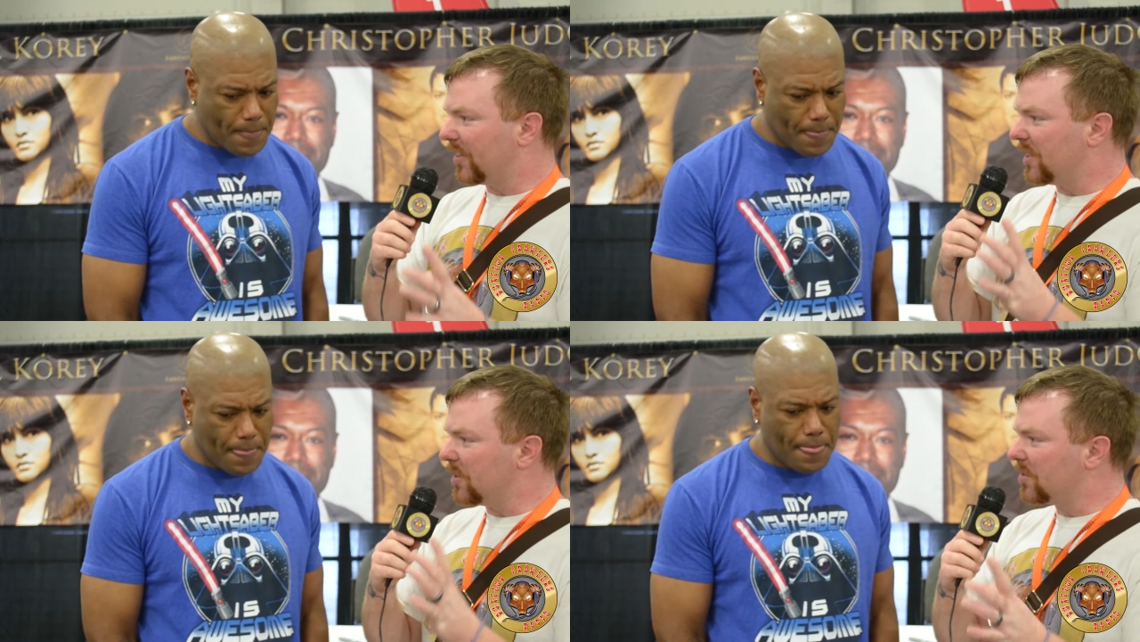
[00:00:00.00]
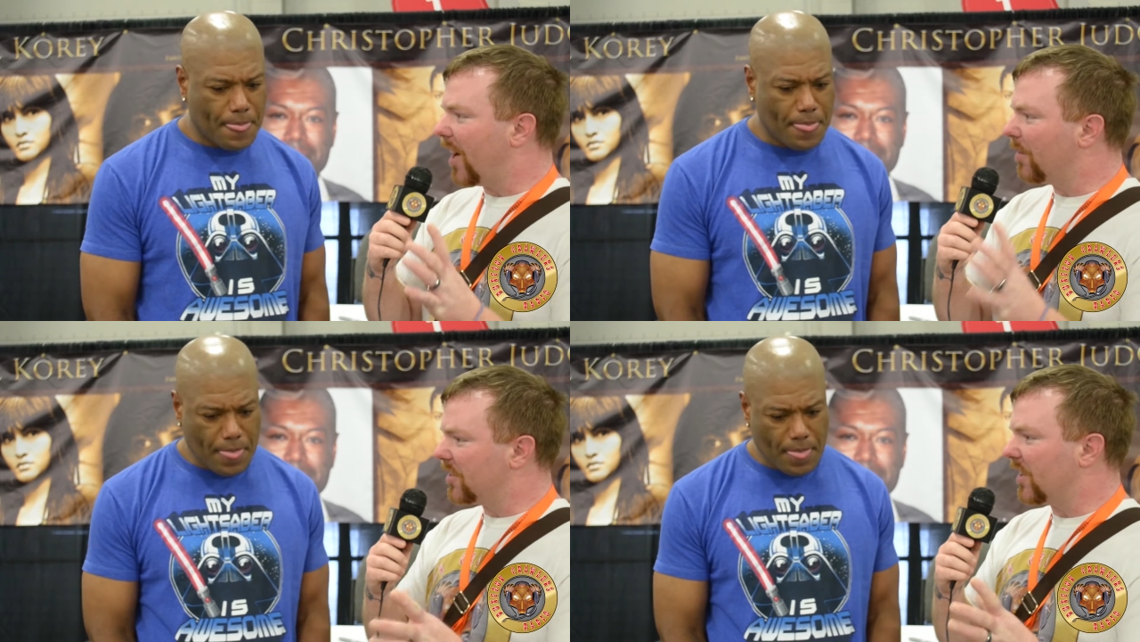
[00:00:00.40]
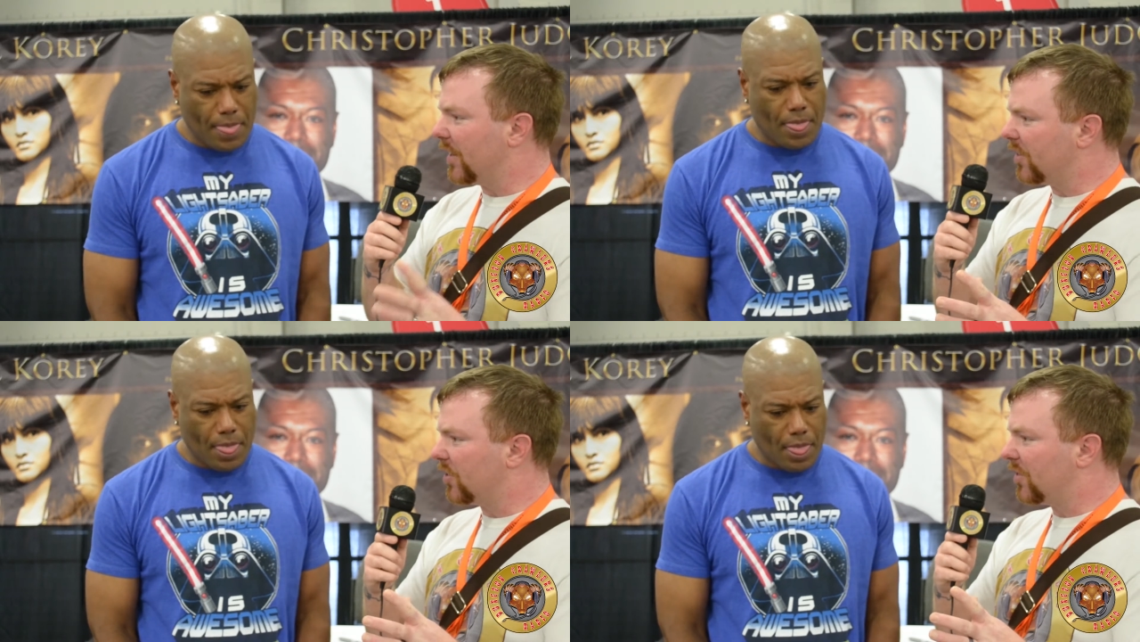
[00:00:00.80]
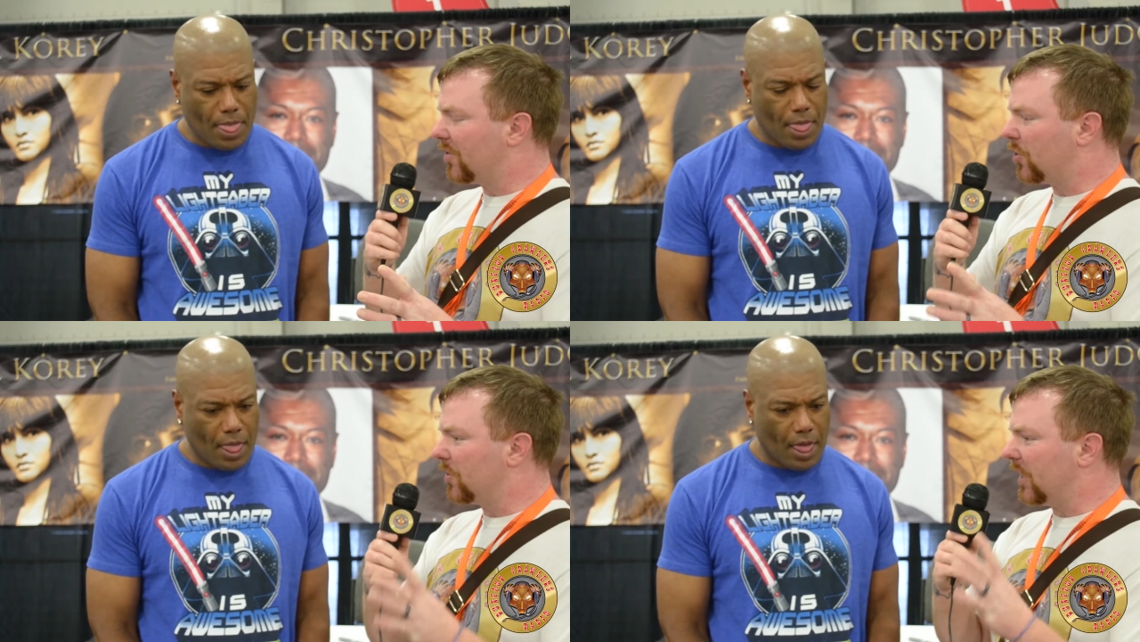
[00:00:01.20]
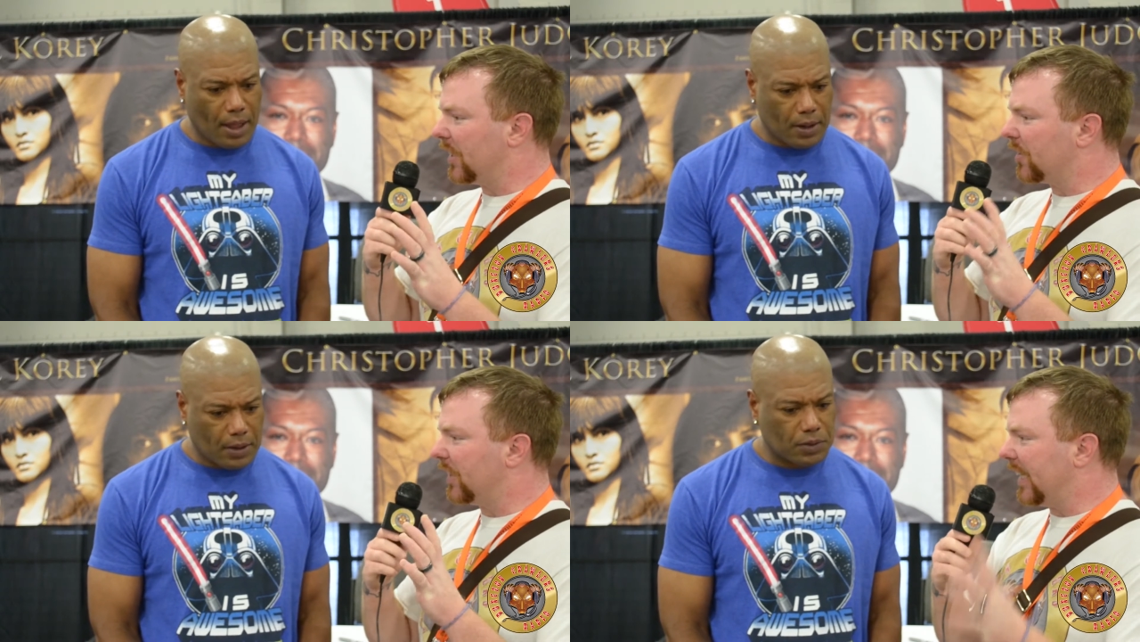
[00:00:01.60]
Speaker 1: in Utah? Did you choose any
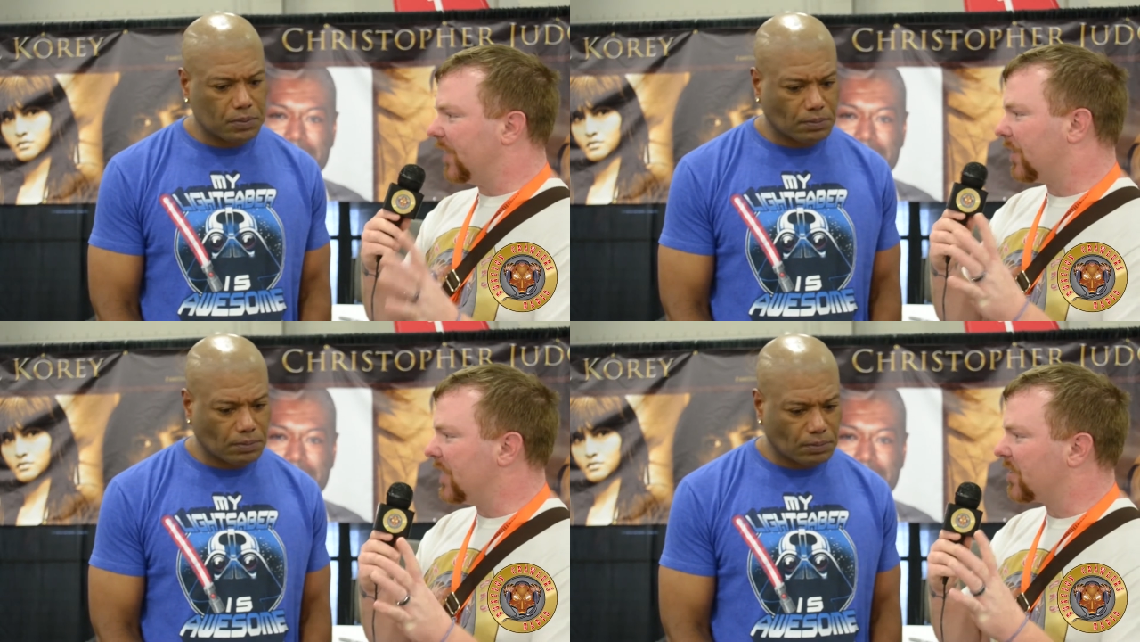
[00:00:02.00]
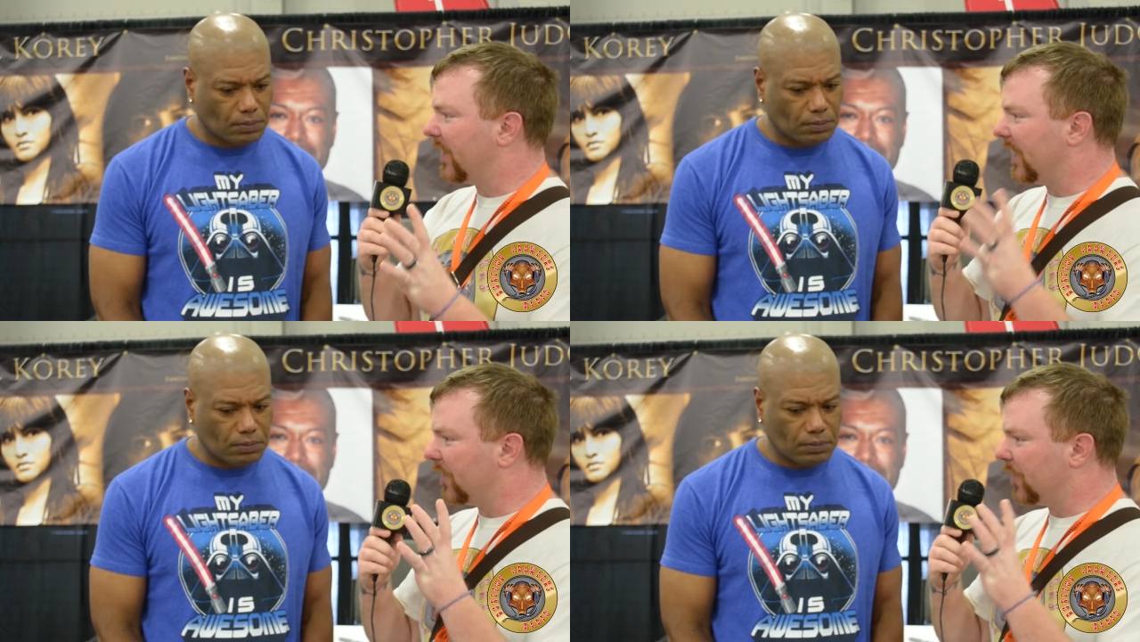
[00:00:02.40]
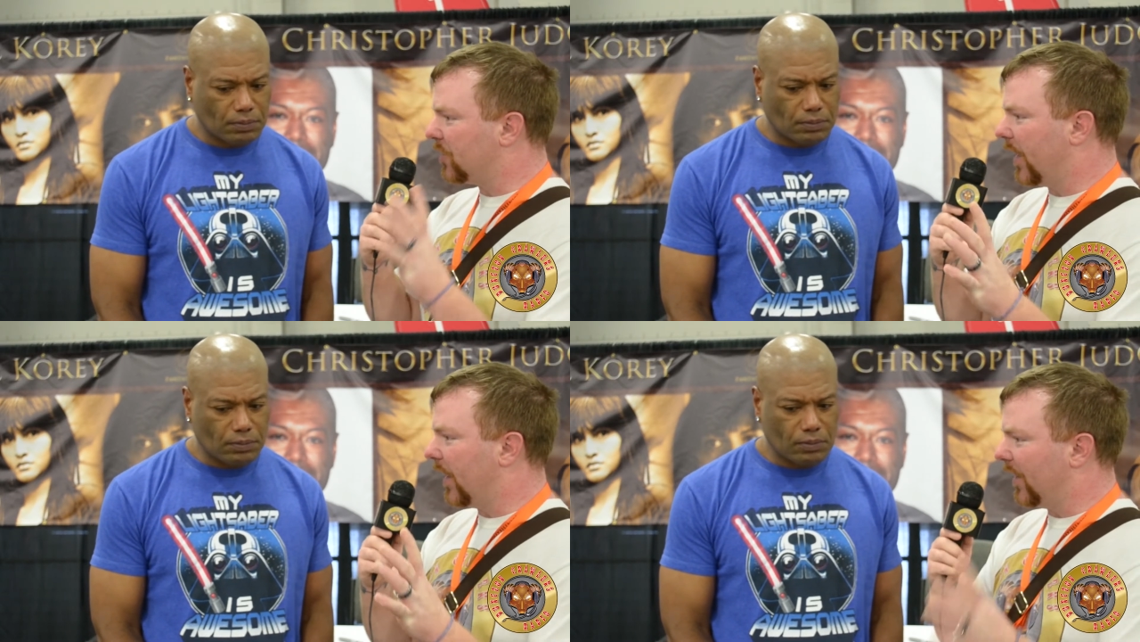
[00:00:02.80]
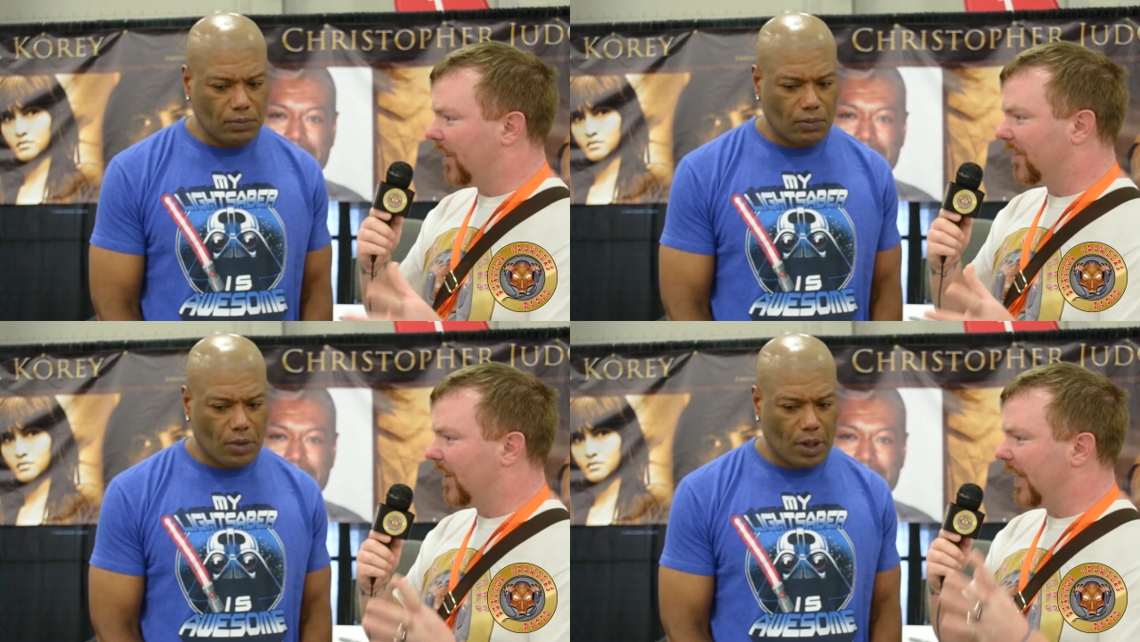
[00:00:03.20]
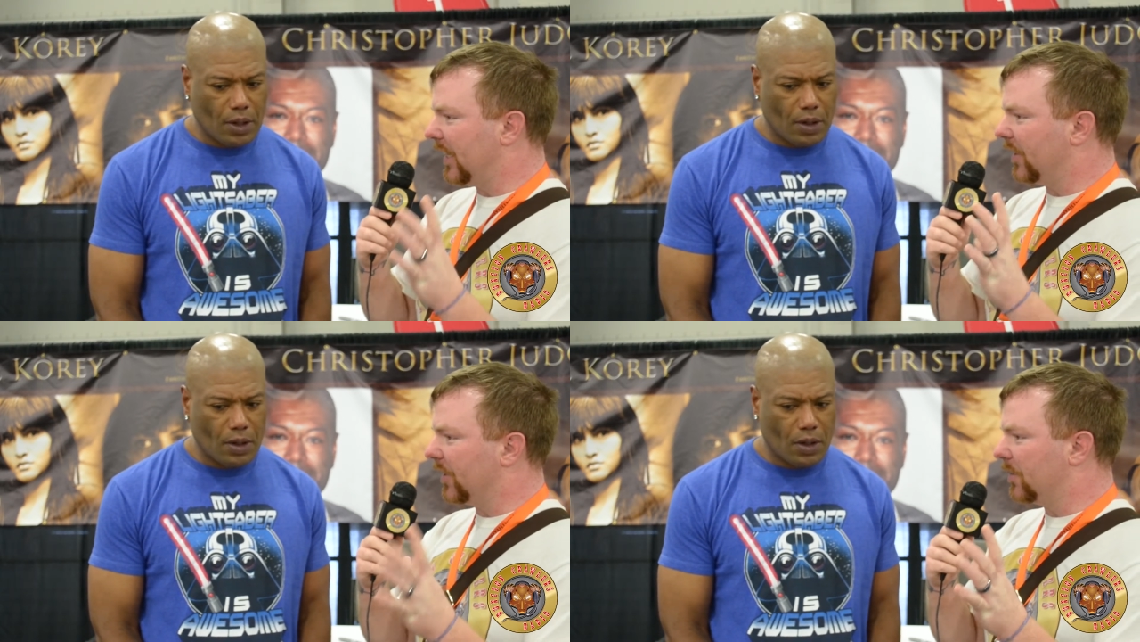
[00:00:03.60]
good eateries or any good
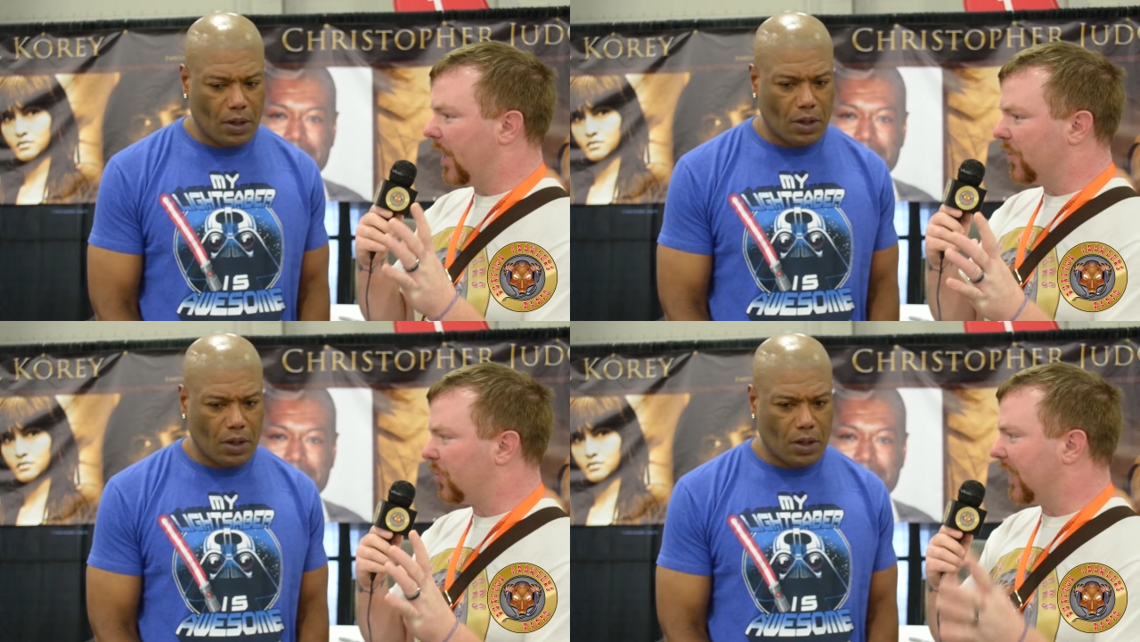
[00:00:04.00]
drink